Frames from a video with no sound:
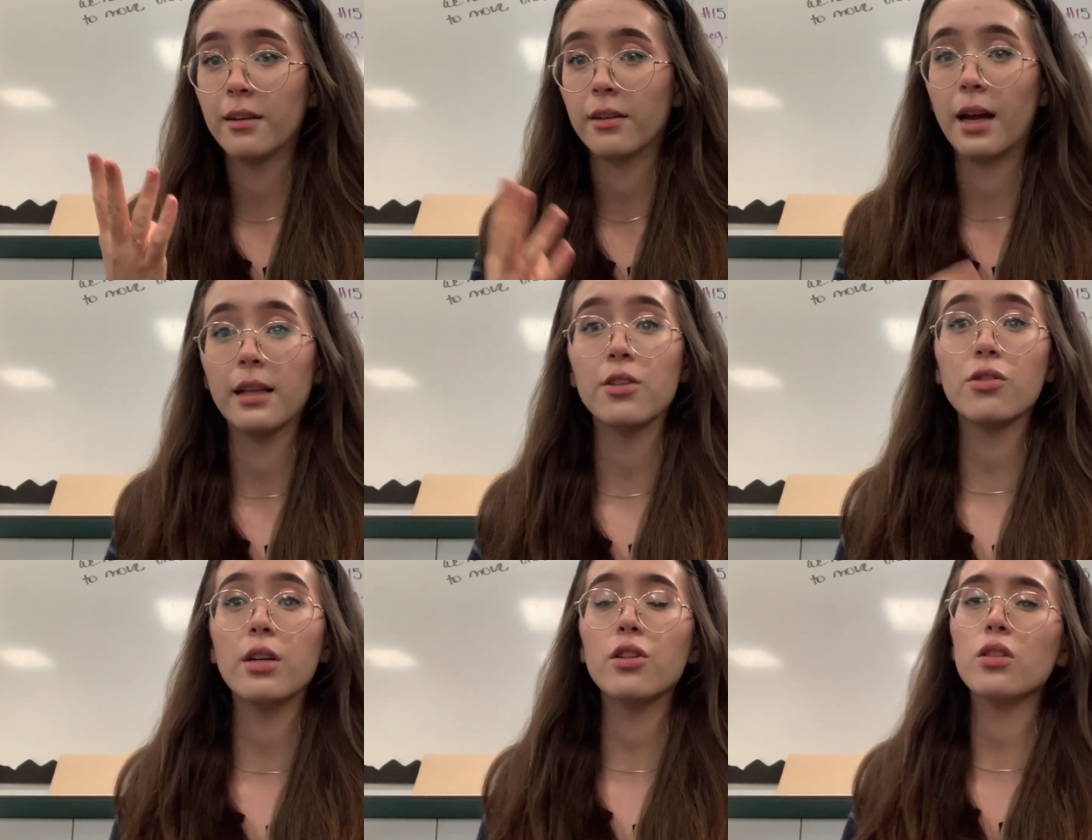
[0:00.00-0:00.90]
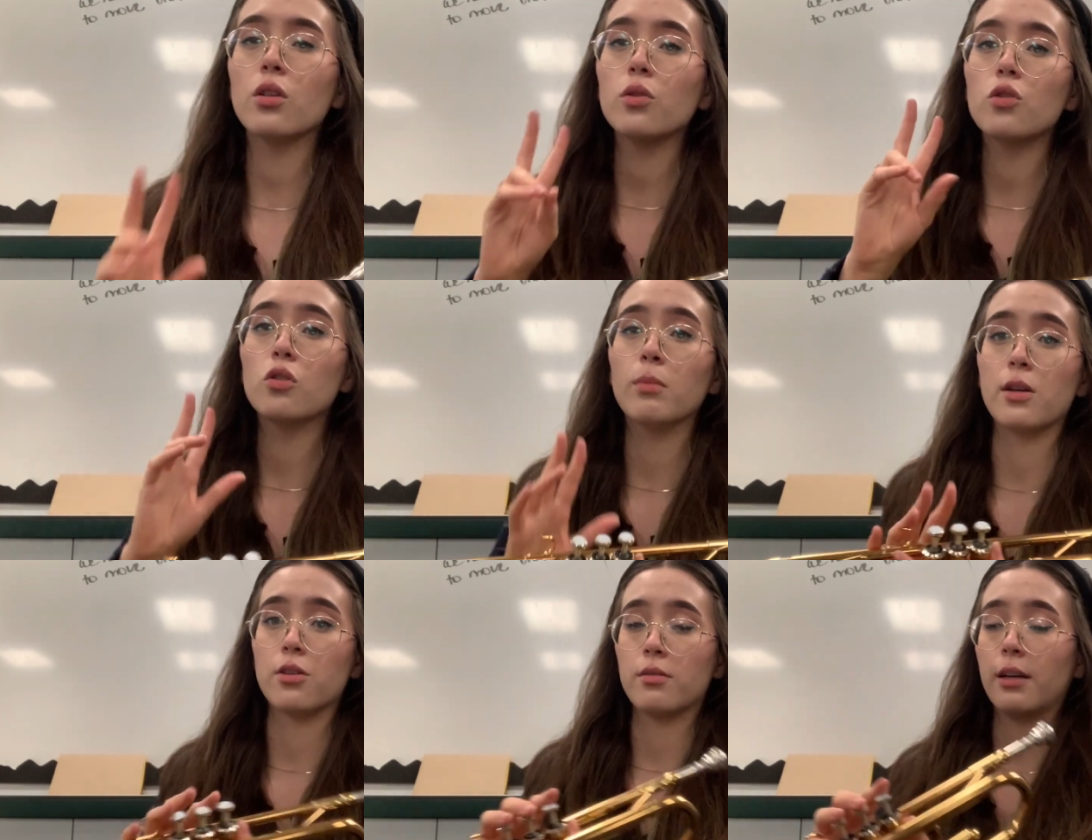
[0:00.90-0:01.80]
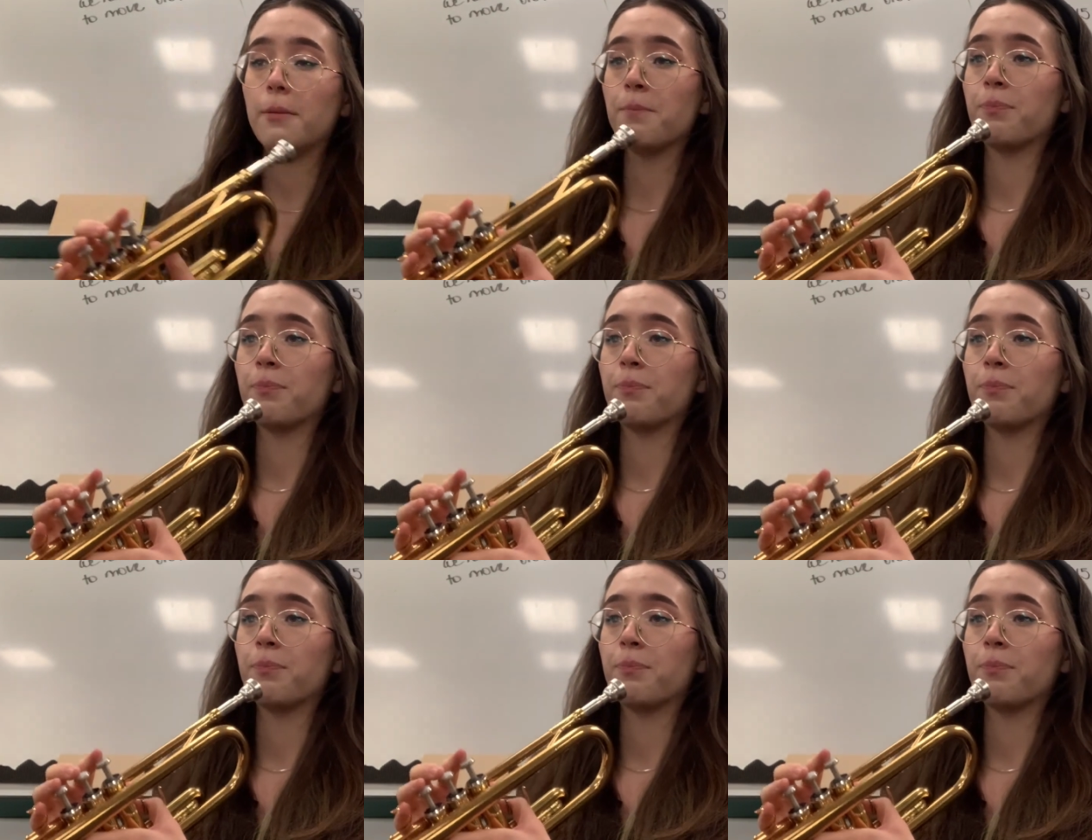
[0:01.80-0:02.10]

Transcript: Okay, let's try just those 2 measures. Ready?